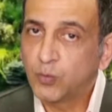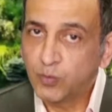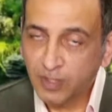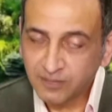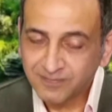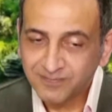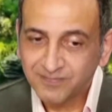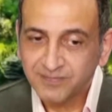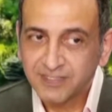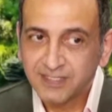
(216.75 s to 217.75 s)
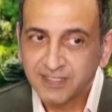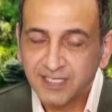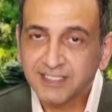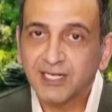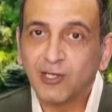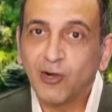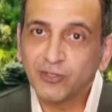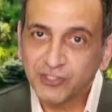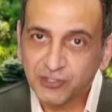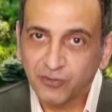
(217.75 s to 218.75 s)
Well, it's a
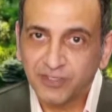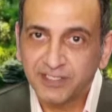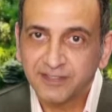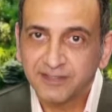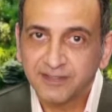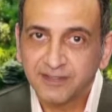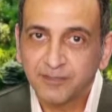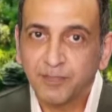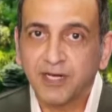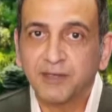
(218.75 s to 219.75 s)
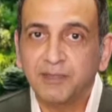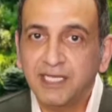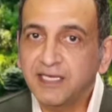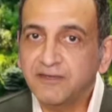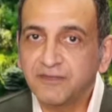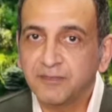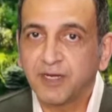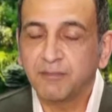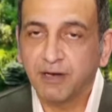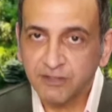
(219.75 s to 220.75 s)
long story, but I believe
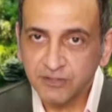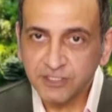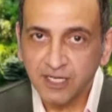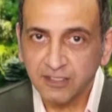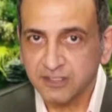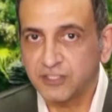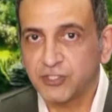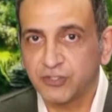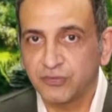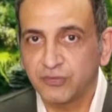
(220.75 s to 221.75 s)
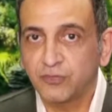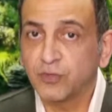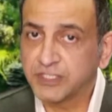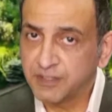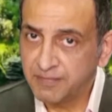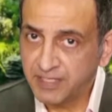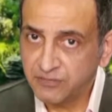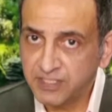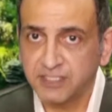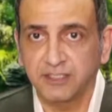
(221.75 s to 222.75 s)
my mother's health issue was the
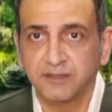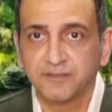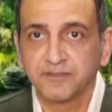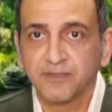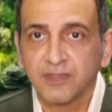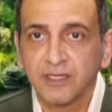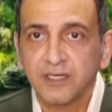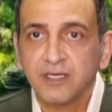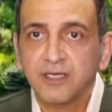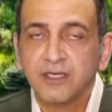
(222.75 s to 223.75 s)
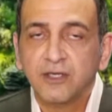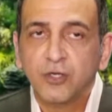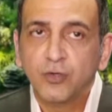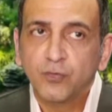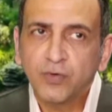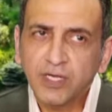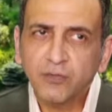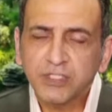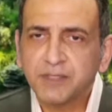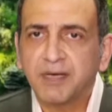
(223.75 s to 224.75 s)
main reason. When I
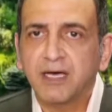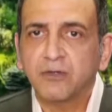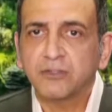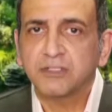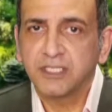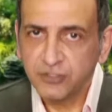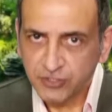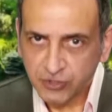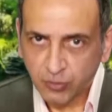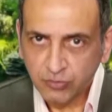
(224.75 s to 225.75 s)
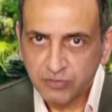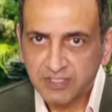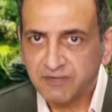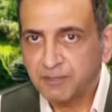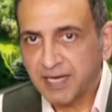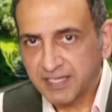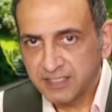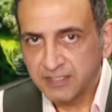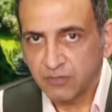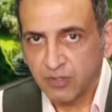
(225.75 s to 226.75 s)
was about 10 years old, living back
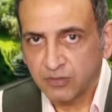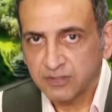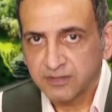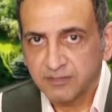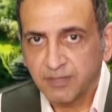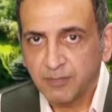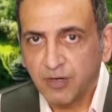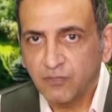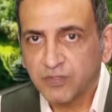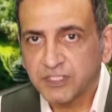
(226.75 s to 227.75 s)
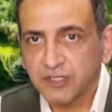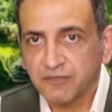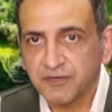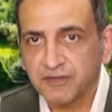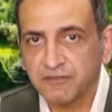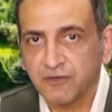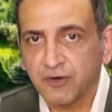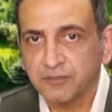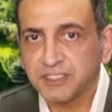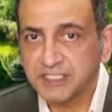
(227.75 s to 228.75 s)
in Iran, my mom was suffering
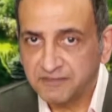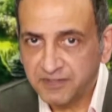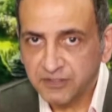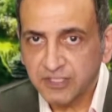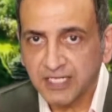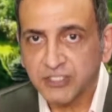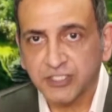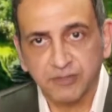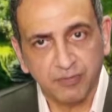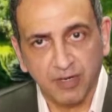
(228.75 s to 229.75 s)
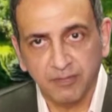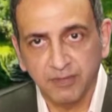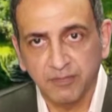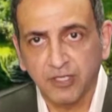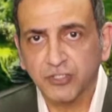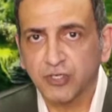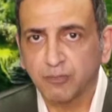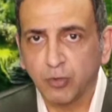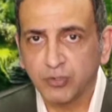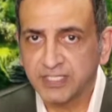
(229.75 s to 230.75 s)
from severe digestive problem, lots
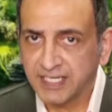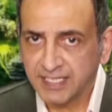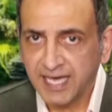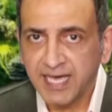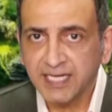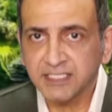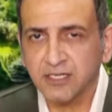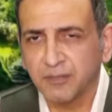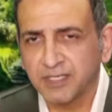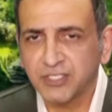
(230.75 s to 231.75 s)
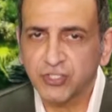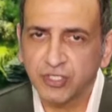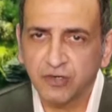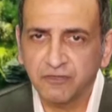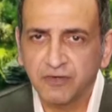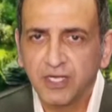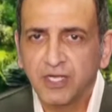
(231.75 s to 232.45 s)
of bloating and gas, combination of